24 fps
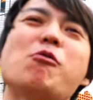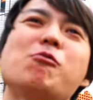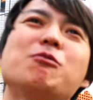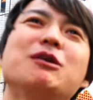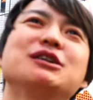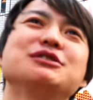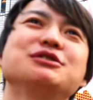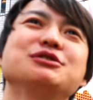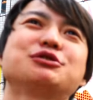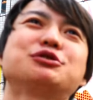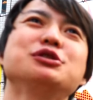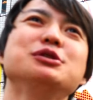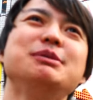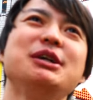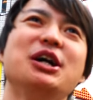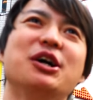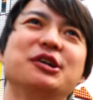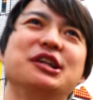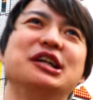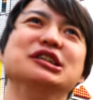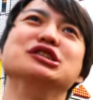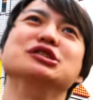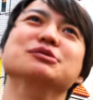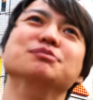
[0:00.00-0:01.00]
Well, to be
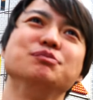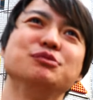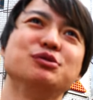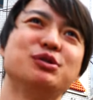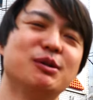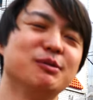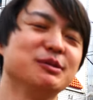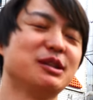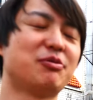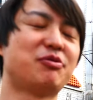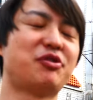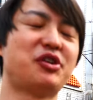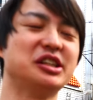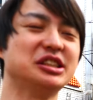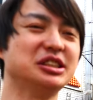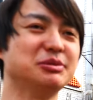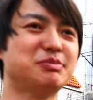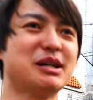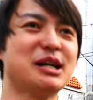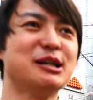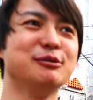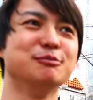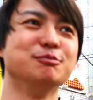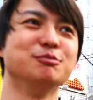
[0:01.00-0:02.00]
honest, from the first
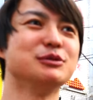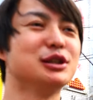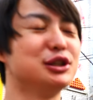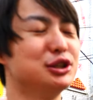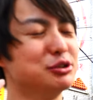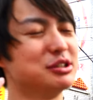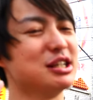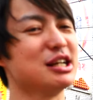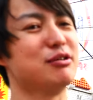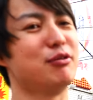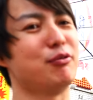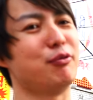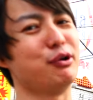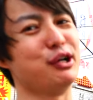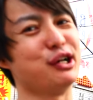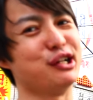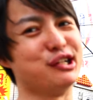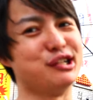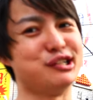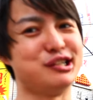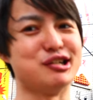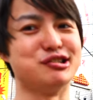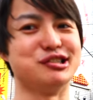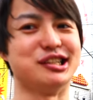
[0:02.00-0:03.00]
bite, you can't
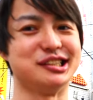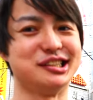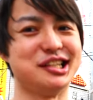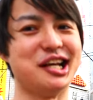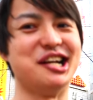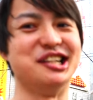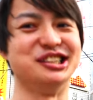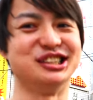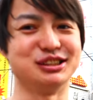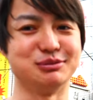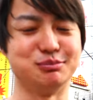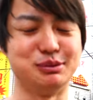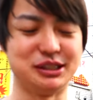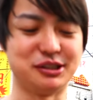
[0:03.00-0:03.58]
really tell the taste